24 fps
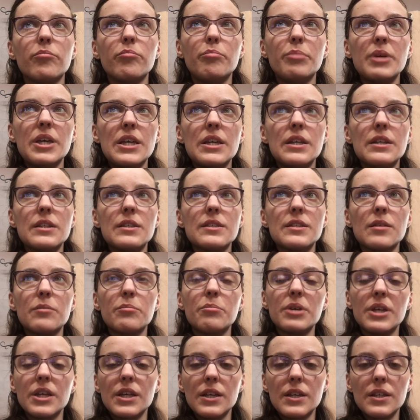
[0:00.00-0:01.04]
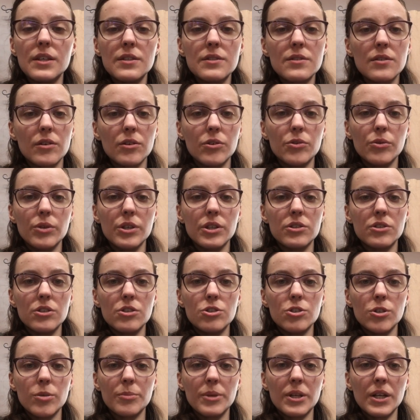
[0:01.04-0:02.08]
beans and peas are going to
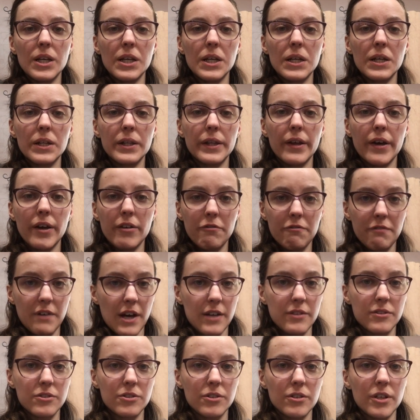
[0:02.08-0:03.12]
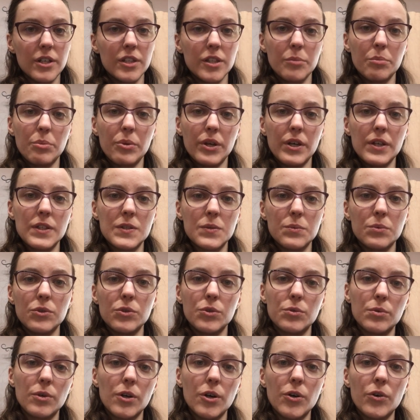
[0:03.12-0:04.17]
germinate a lot faster and the plants will
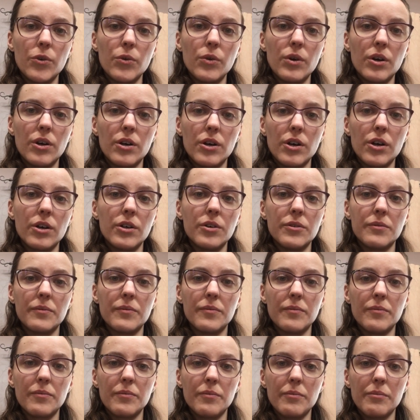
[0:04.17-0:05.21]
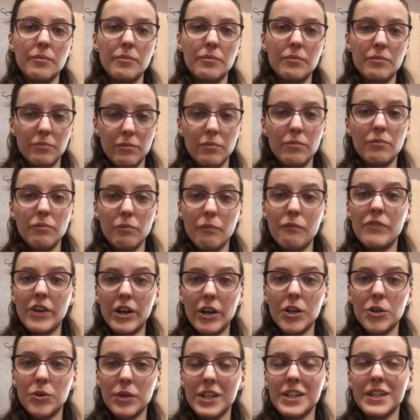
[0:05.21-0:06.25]
grow
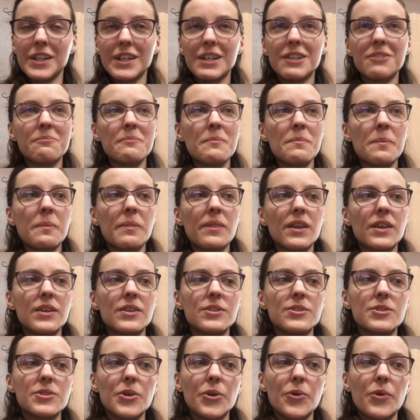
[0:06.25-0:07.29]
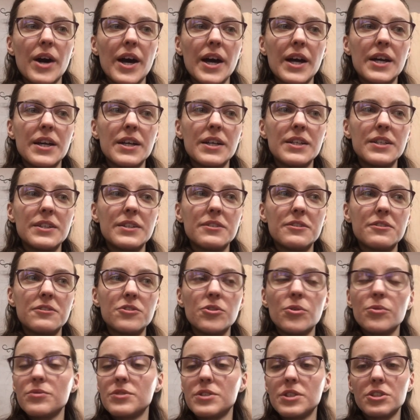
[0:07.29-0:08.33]
very quickly. So I
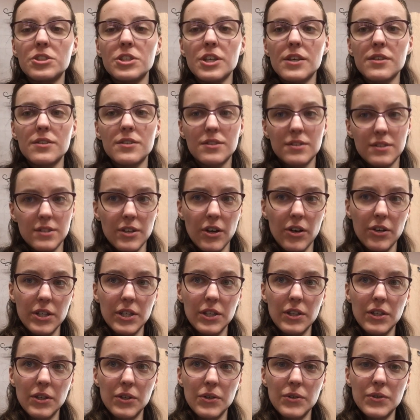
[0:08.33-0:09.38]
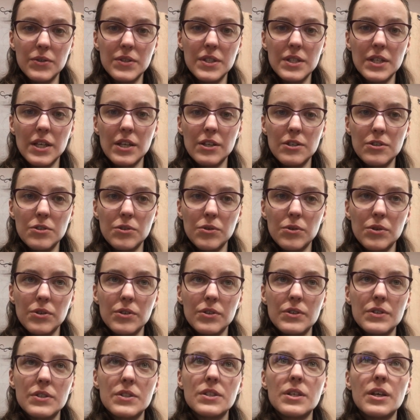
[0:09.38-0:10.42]
don't suggest starting those
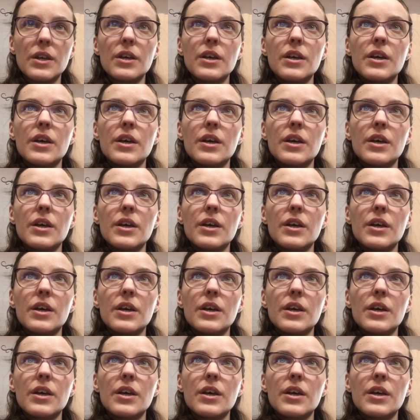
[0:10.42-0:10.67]
indoors